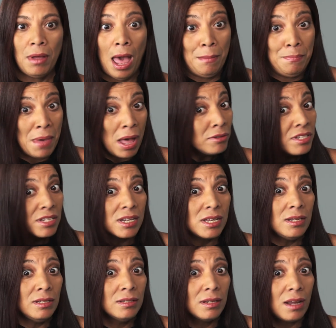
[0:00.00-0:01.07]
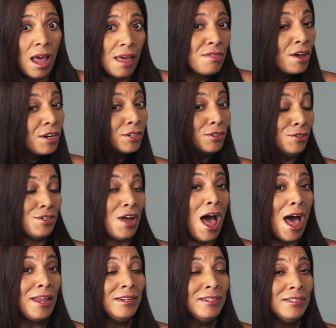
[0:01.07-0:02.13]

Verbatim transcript: I belted it. I thought it looked hot.